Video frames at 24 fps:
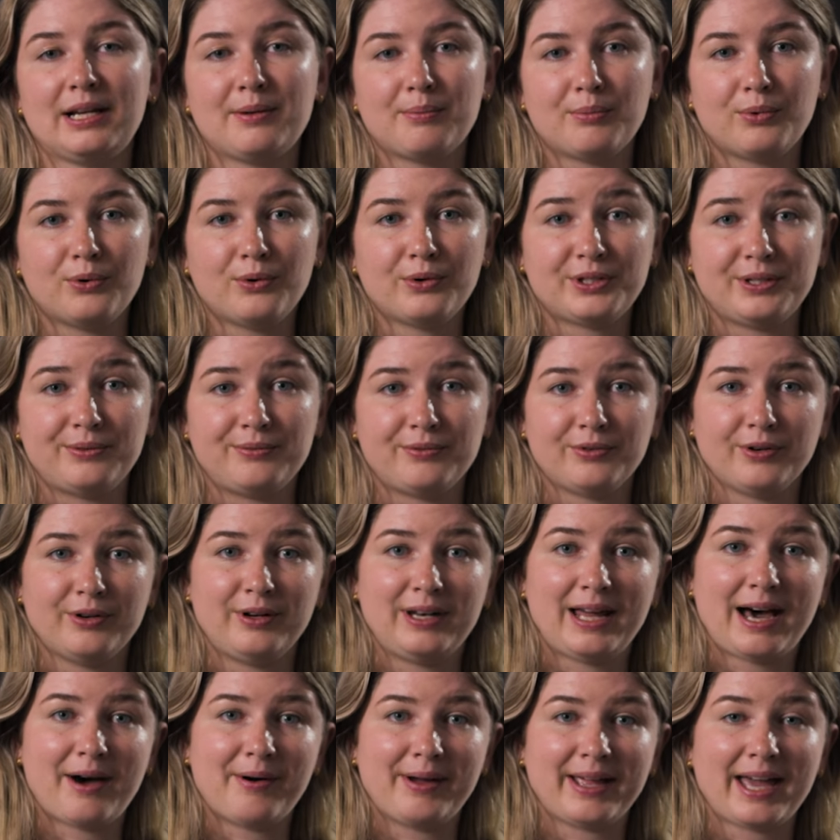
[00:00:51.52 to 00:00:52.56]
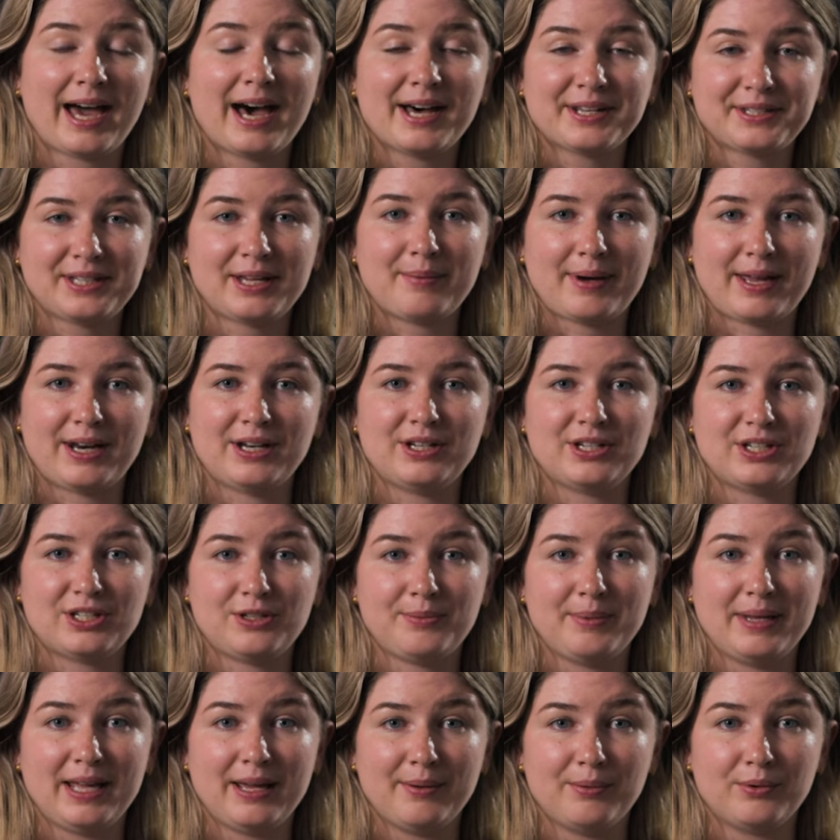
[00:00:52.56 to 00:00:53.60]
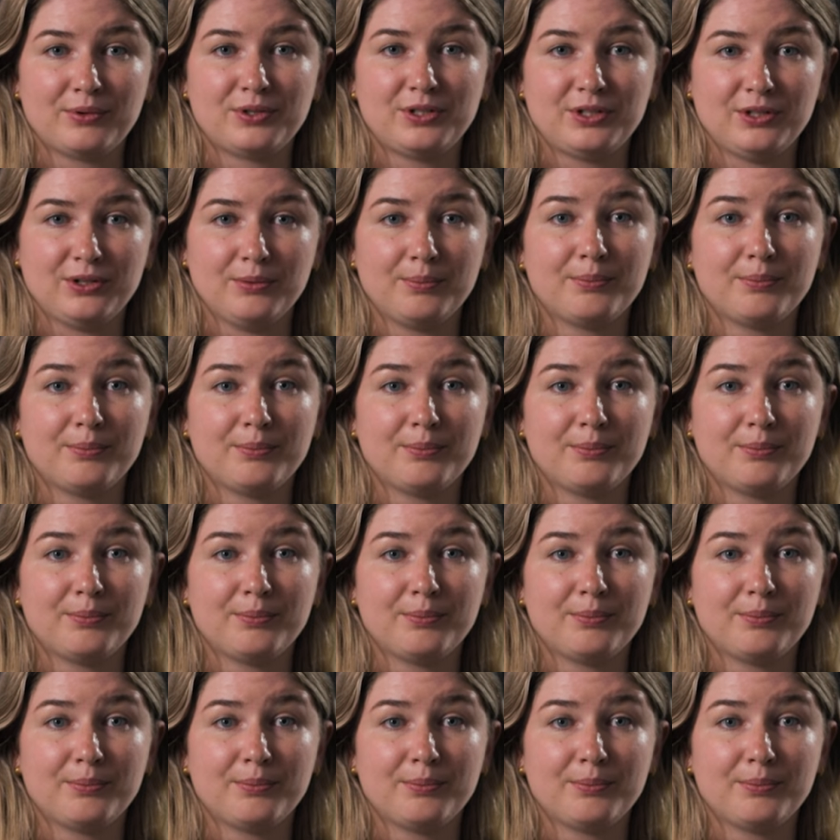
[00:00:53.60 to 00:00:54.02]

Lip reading: important for allowing asset managers to be able to